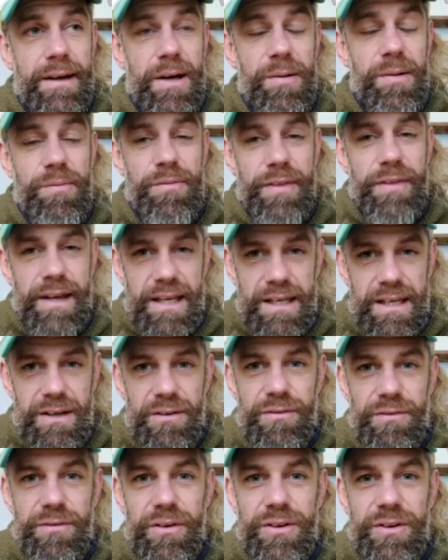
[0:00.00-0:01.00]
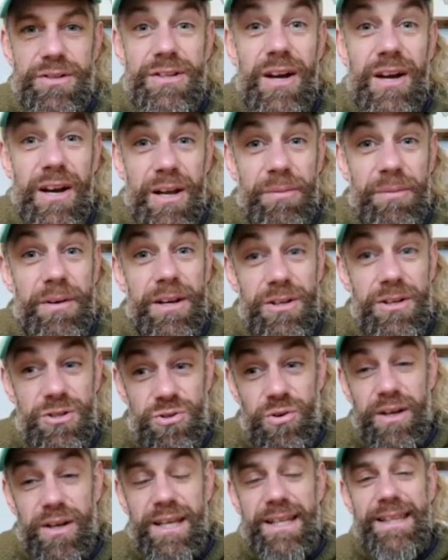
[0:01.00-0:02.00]
Thank you for signing up and
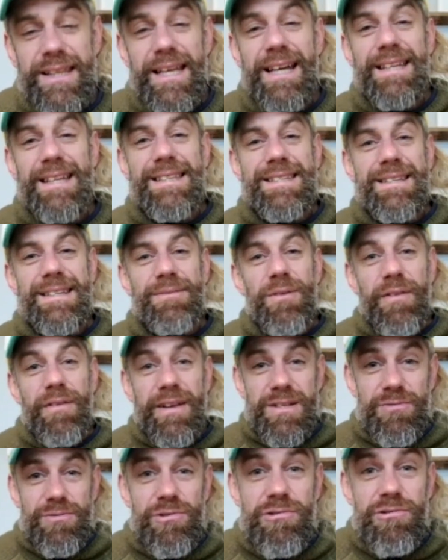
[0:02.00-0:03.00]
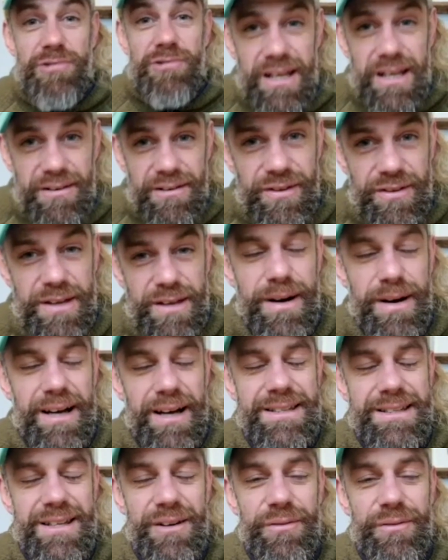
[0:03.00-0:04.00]
enjoying that, and we've had some great
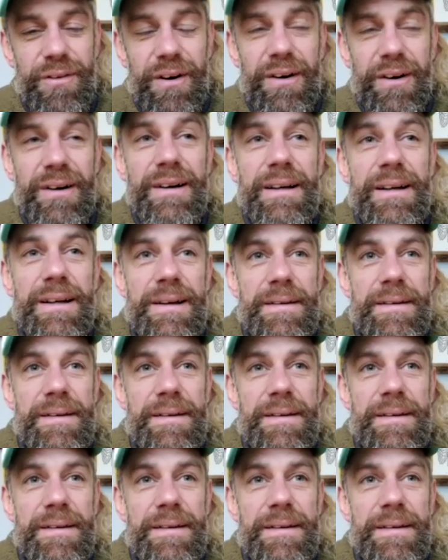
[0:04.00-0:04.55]
feedback so far.